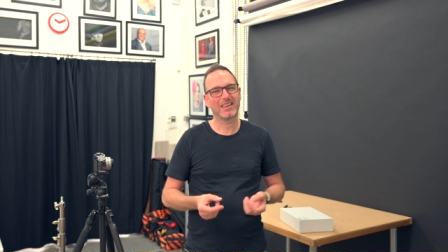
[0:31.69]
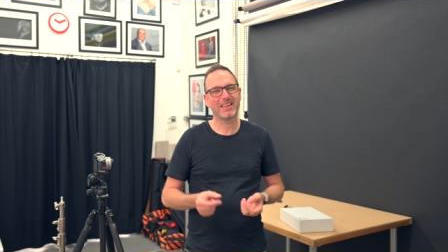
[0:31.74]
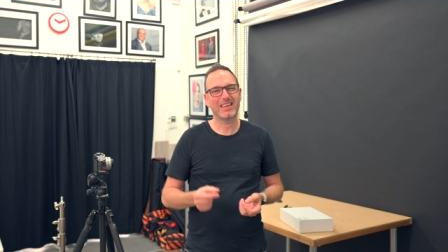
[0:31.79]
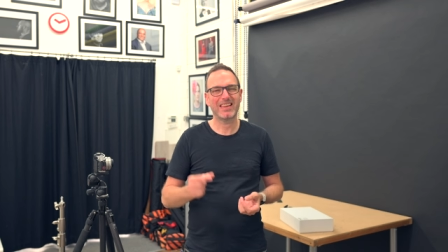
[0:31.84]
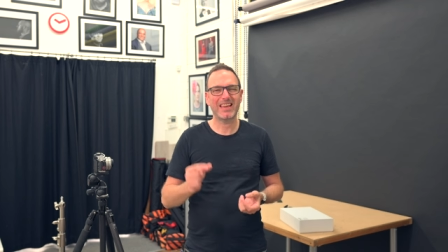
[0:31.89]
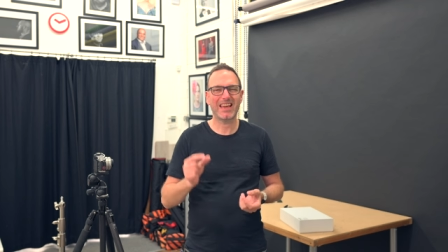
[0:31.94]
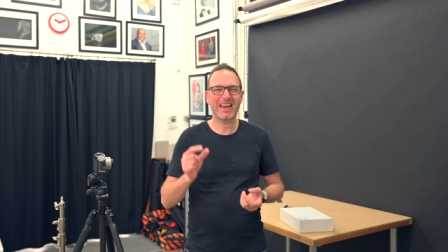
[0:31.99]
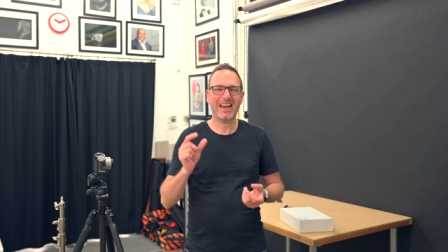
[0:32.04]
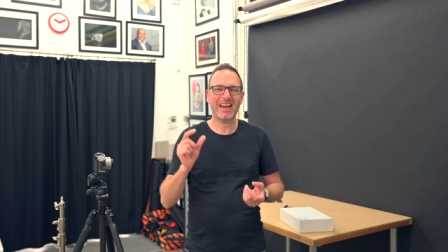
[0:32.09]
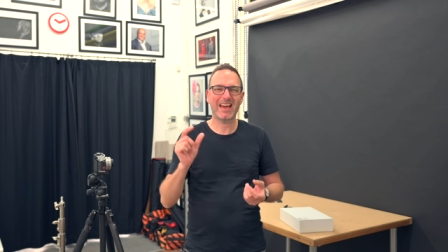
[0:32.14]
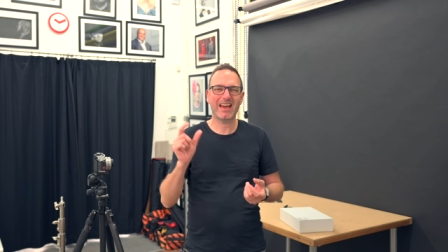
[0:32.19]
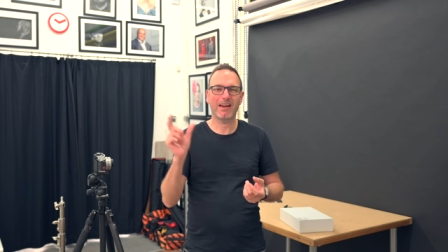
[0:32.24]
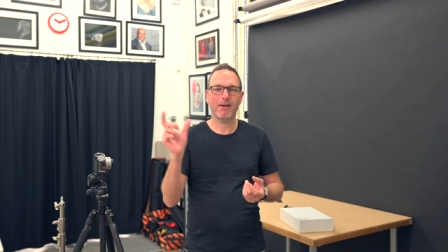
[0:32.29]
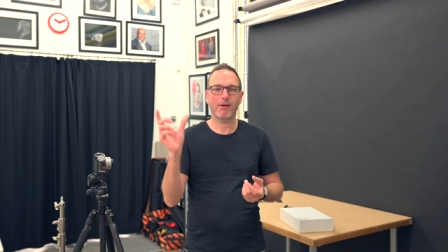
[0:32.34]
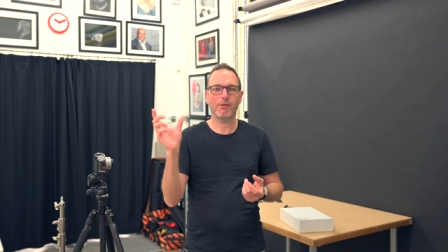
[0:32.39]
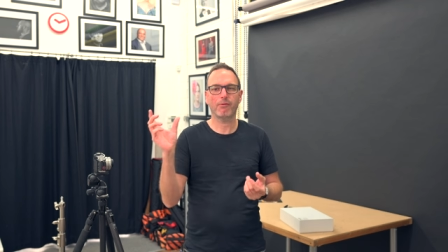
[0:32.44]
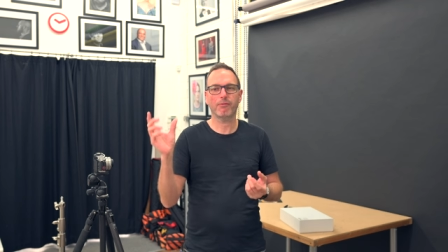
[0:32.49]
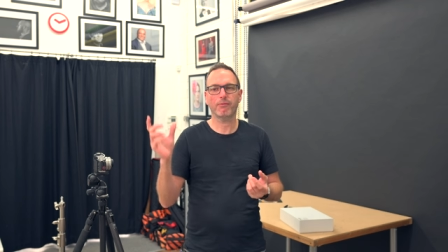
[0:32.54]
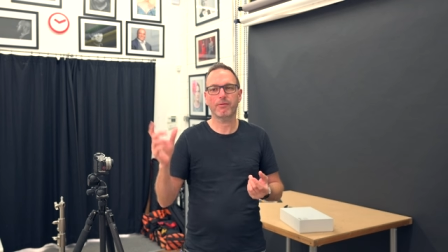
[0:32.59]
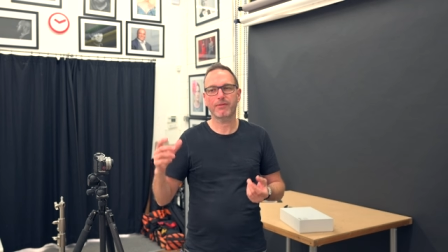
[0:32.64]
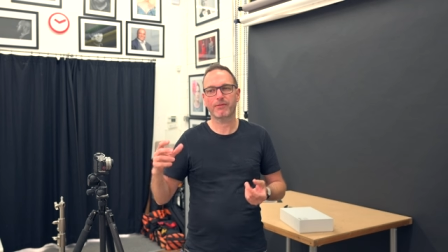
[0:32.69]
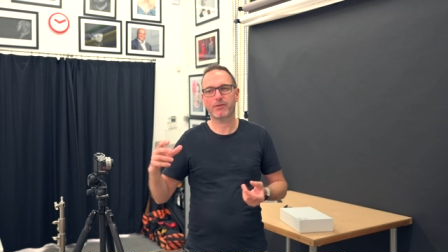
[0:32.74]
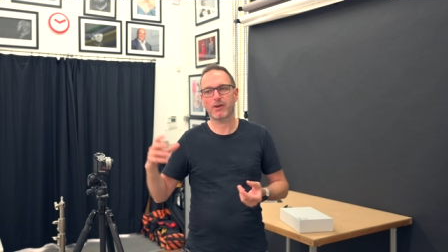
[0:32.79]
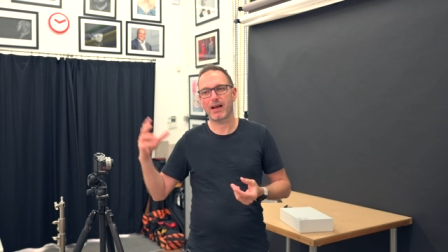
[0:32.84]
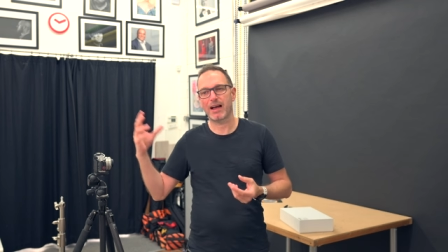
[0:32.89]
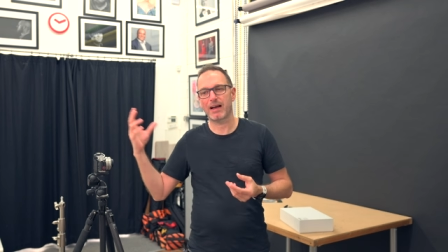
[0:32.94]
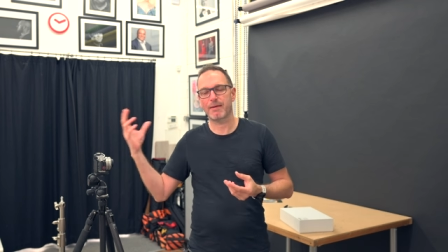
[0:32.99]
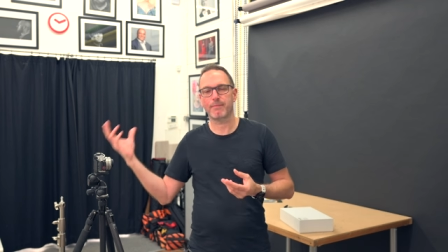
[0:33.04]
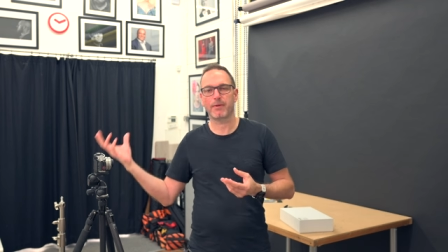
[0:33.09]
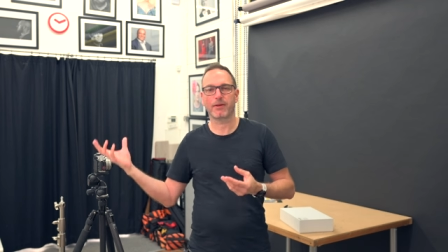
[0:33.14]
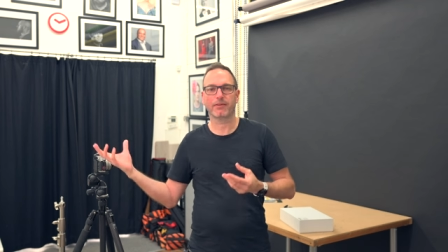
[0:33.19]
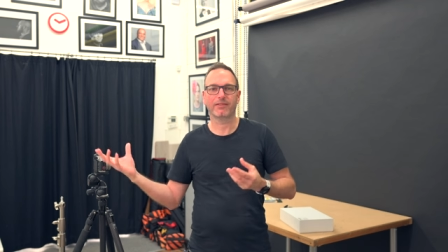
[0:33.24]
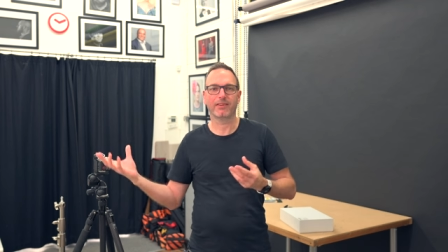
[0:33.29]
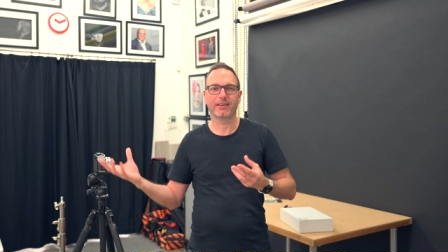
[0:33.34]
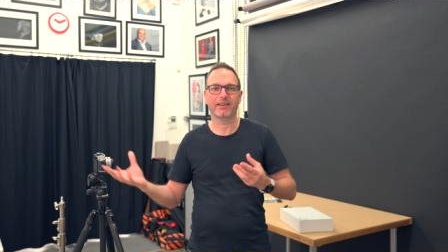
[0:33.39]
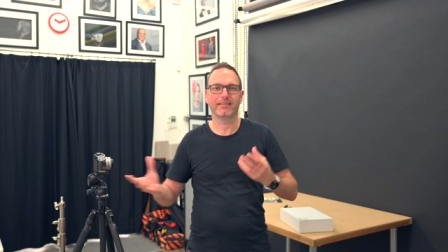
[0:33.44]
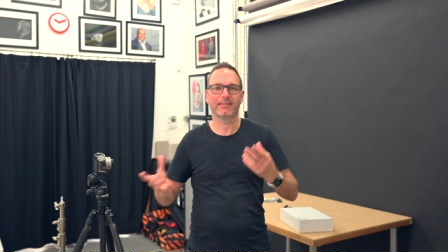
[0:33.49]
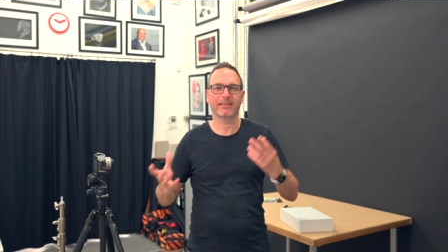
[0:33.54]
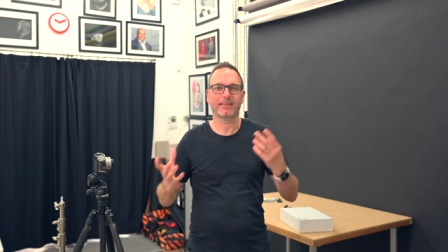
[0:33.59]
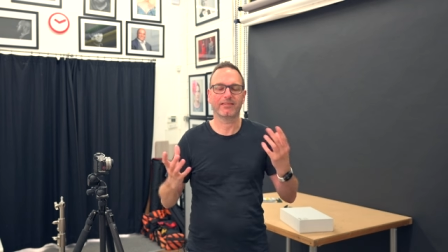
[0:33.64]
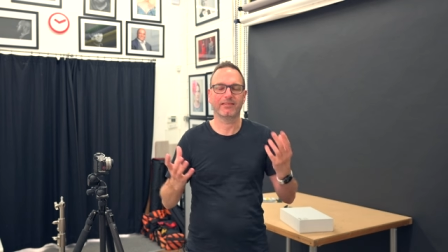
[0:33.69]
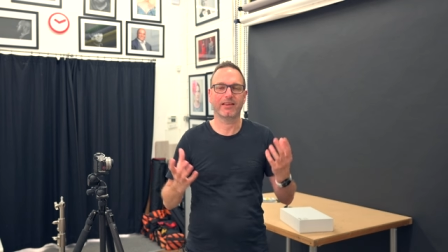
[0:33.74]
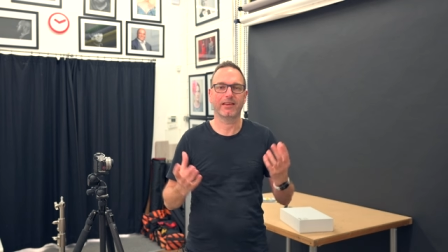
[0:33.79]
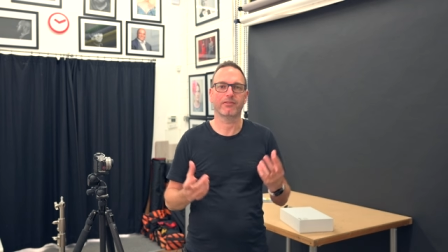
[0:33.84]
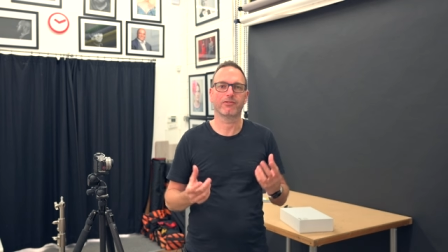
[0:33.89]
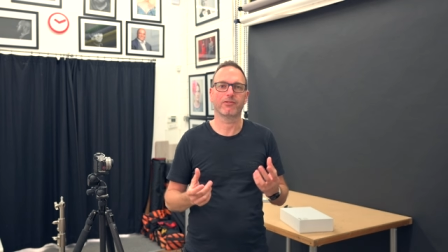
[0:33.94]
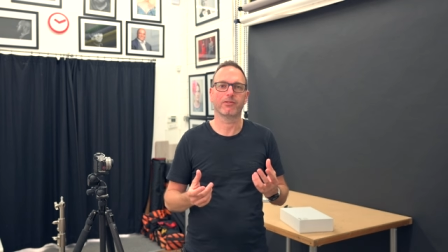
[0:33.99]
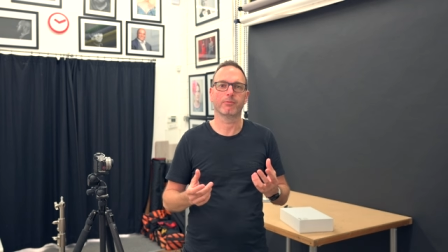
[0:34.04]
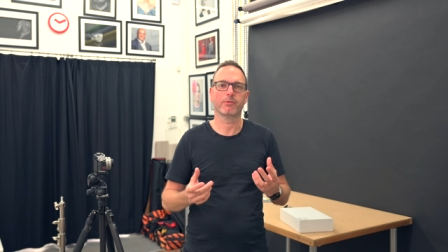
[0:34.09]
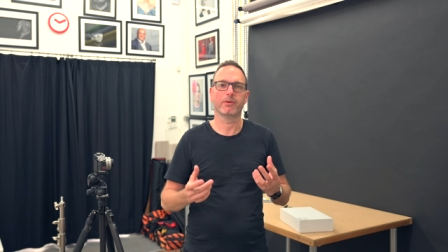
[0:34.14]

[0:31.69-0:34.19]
yeah, we've got Atomoses, etc.,